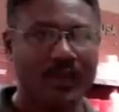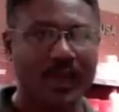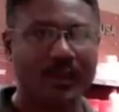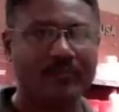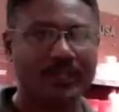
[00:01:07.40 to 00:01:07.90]

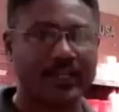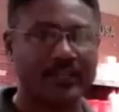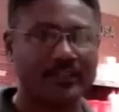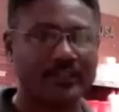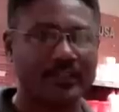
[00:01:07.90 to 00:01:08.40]

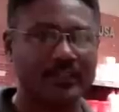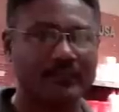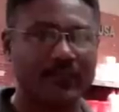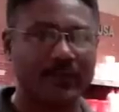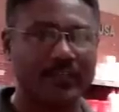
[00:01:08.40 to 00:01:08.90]
Application is
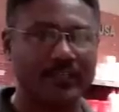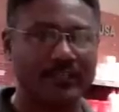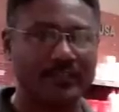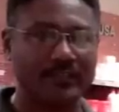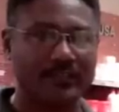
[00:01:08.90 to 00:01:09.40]
very
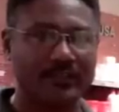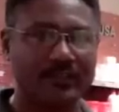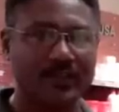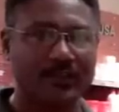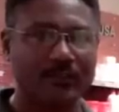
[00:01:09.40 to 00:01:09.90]
easy.
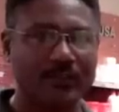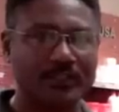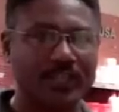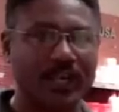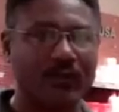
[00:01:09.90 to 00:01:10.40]

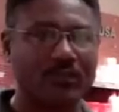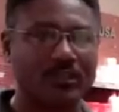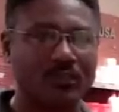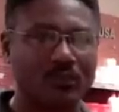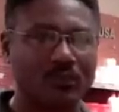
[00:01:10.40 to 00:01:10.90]
Rinse your hair
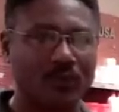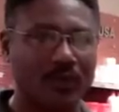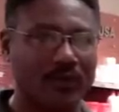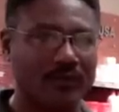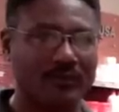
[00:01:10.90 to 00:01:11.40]
with cool
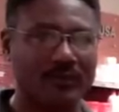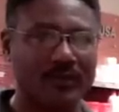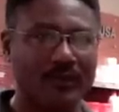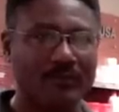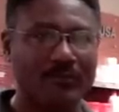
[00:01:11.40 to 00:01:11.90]
water,
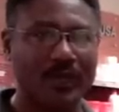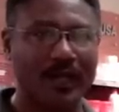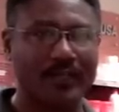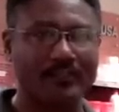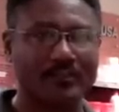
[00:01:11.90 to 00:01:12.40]

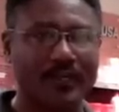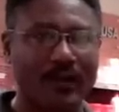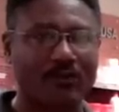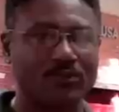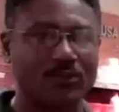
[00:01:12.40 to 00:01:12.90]
blot it
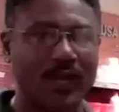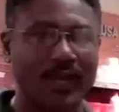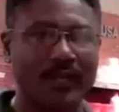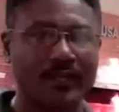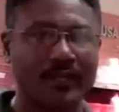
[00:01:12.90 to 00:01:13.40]
towel
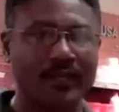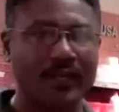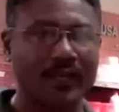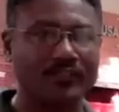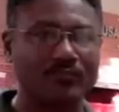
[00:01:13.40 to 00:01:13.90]
dry,
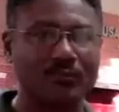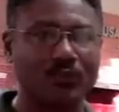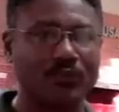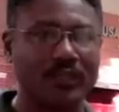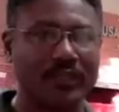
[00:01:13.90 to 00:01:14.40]
and
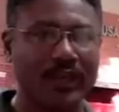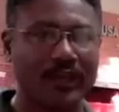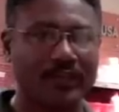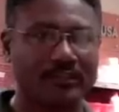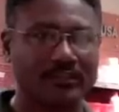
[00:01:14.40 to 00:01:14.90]
smooth the
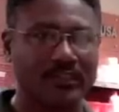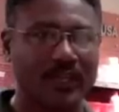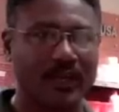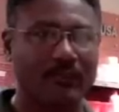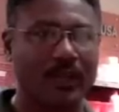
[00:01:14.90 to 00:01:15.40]
Hair Ecstasy
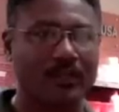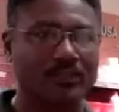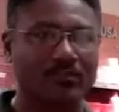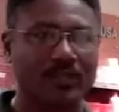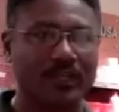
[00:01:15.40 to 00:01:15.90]
hair
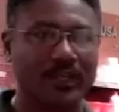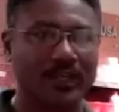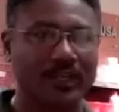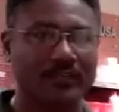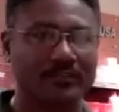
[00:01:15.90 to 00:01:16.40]
polisher with your
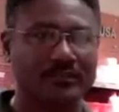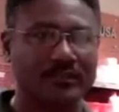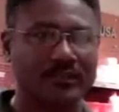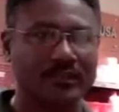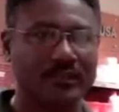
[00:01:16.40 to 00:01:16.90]
hands.
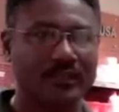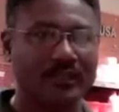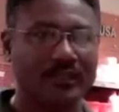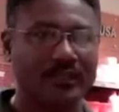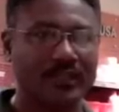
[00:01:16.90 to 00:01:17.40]

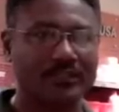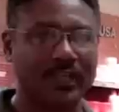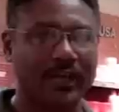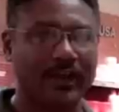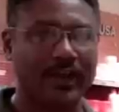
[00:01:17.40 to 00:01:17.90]
Let your
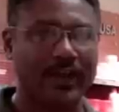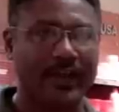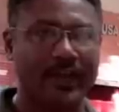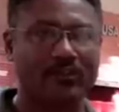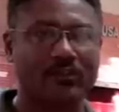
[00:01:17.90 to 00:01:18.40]
hair
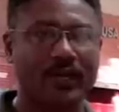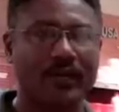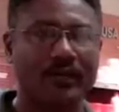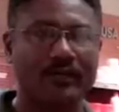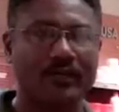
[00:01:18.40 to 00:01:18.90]
air
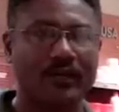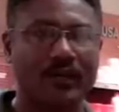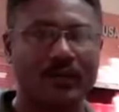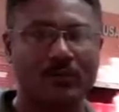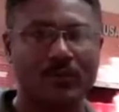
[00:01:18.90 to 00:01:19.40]
dry
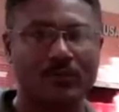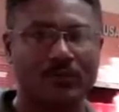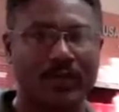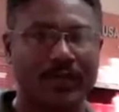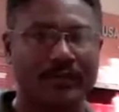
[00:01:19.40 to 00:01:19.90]
or blow
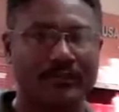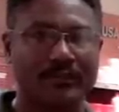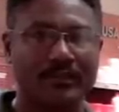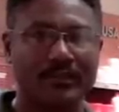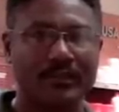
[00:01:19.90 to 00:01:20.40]
dry
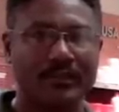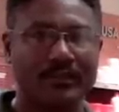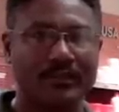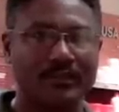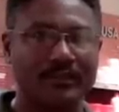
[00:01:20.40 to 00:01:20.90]

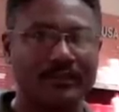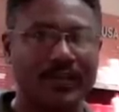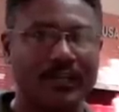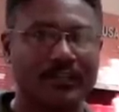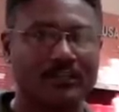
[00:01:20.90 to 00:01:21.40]
it, then
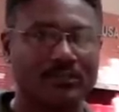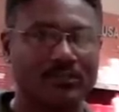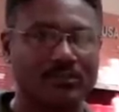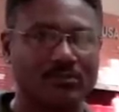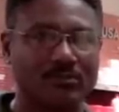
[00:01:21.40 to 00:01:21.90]
style it as
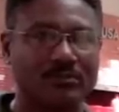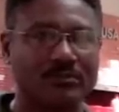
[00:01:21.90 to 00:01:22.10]
usual.